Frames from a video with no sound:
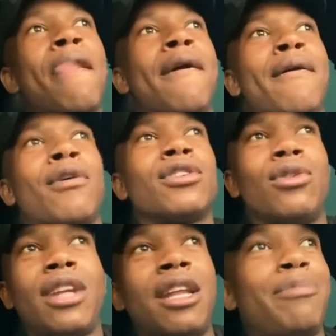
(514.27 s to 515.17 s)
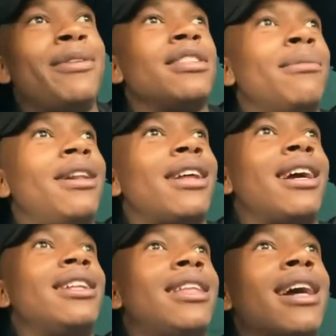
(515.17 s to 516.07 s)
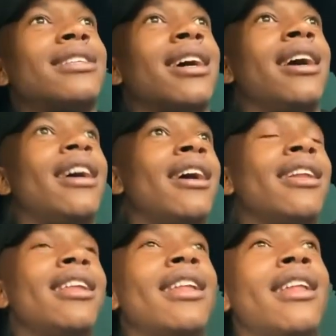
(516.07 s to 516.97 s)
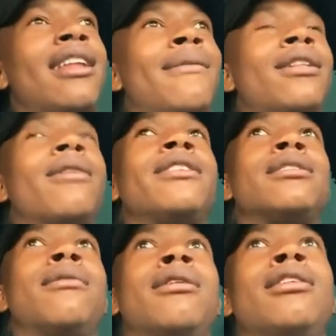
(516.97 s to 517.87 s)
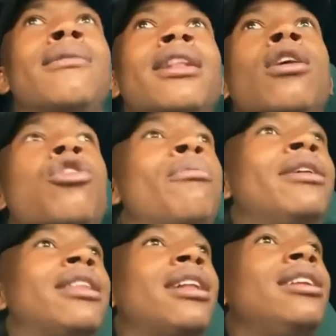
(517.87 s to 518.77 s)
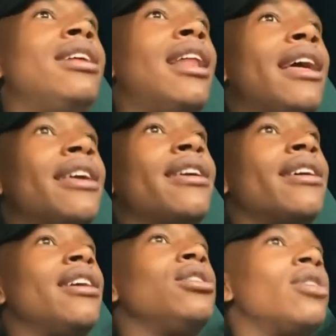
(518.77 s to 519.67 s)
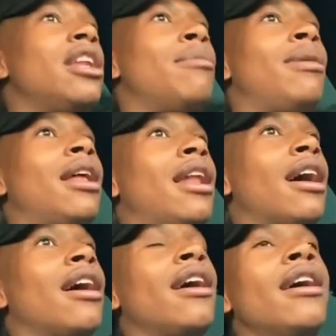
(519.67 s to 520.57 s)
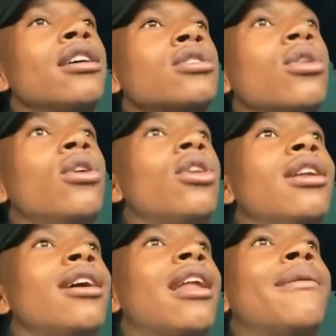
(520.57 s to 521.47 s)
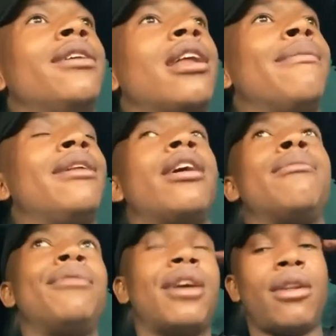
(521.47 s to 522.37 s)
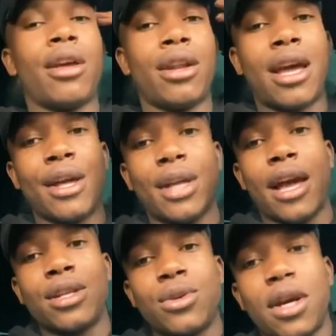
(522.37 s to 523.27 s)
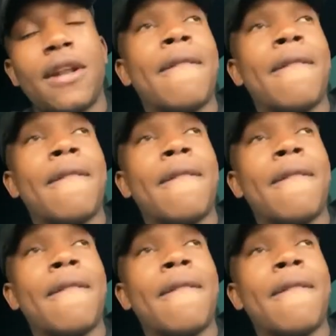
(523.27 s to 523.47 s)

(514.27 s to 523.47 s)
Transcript: Because lonali busy mo the data le batla comment le di like ke ntho le phelela. So la bona re mina height one.